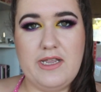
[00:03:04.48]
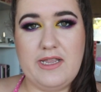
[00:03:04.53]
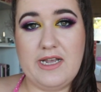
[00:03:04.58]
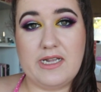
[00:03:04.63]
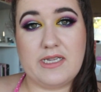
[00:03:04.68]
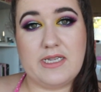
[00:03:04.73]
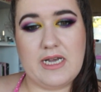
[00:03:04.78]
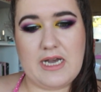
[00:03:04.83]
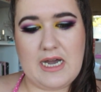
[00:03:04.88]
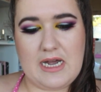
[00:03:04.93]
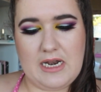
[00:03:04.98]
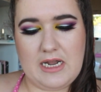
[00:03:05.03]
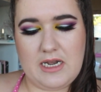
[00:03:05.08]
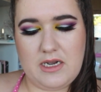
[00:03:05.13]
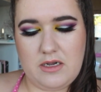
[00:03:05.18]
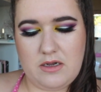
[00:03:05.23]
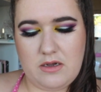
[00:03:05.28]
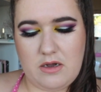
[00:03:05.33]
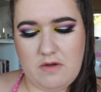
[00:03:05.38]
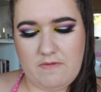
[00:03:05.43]
That's the colour
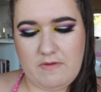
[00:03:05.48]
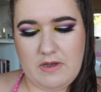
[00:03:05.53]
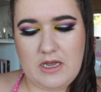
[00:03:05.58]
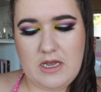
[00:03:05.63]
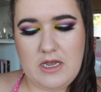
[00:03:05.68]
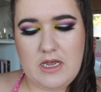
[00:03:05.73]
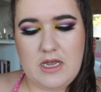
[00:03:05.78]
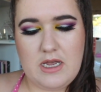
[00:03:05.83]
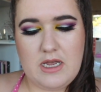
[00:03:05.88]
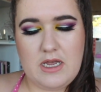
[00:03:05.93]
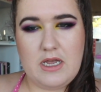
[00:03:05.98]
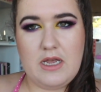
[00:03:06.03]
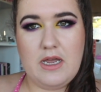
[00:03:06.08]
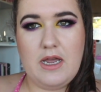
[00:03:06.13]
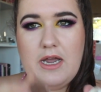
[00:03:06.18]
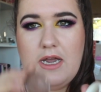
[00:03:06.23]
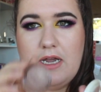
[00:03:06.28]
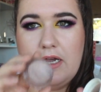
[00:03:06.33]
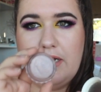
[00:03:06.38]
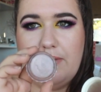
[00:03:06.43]
of it.
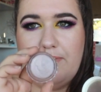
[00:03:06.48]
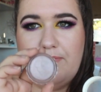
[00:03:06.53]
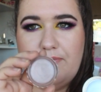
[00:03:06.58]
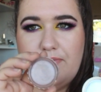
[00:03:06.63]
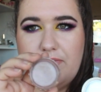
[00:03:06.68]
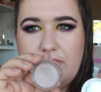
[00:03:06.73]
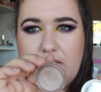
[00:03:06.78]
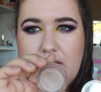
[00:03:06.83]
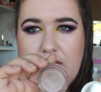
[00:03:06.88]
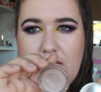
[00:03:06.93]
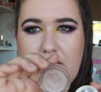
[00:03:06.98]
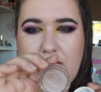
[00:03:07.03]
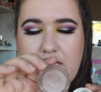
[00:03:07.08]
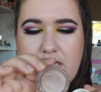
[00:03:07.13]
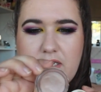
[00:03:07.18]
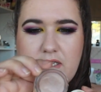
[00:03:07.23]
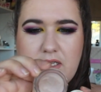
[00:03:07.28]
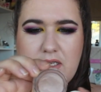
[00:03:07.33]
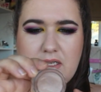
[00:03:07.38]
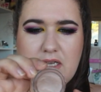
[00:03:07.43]
And
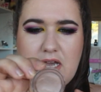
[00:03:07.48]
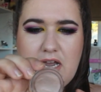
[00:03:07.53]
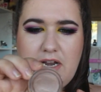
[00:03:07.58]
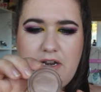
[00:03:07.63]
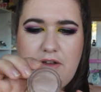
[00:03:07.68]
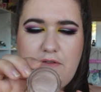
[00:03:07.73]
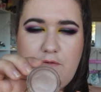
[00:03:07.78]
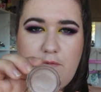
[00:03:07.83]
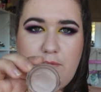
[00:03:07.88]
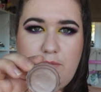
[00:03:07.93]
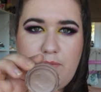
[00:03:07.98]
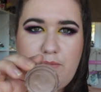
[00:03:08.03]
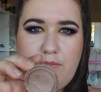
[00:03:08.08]
it's this kind of